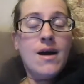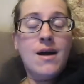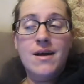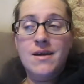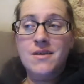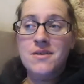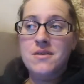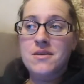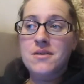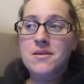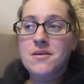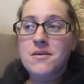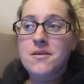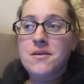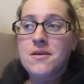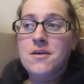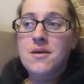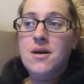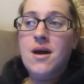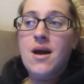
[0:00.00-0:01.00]
I
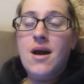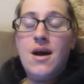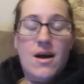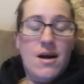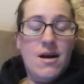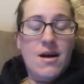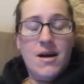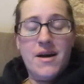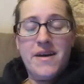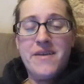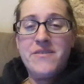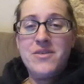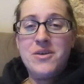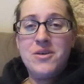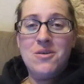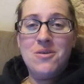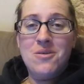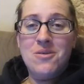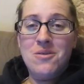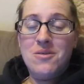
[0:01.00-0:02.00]
have a
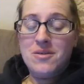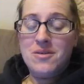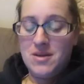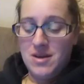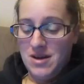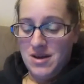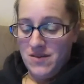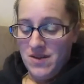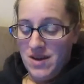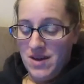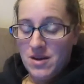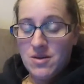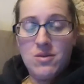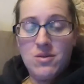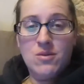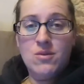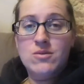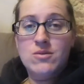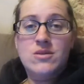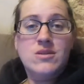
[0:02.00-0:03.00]
cold. I've had a
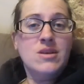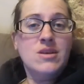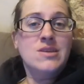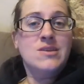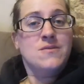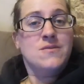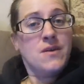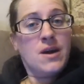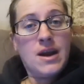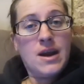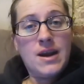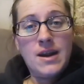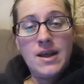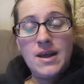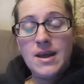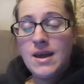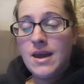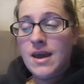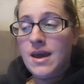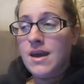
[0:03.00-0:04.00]
cold since
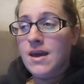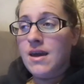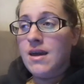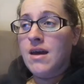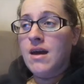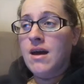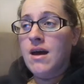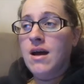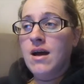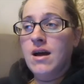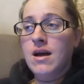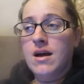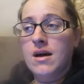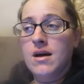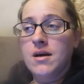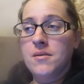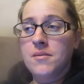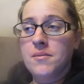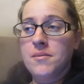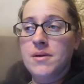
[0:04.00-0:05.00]
Friday.
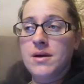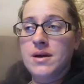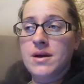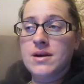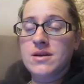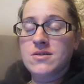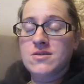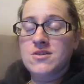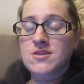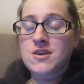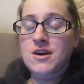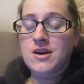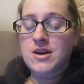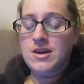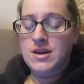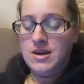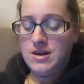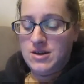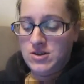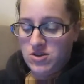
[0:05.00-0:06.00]
Um, it
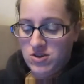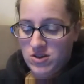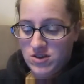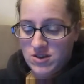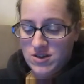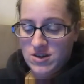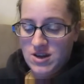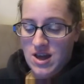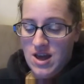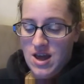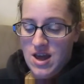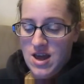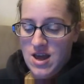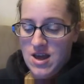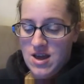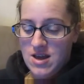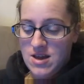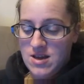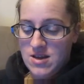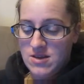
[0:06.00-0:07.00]
started just
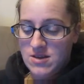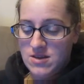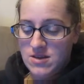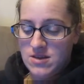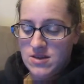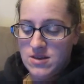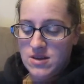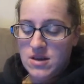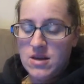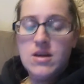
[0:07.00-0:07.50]
as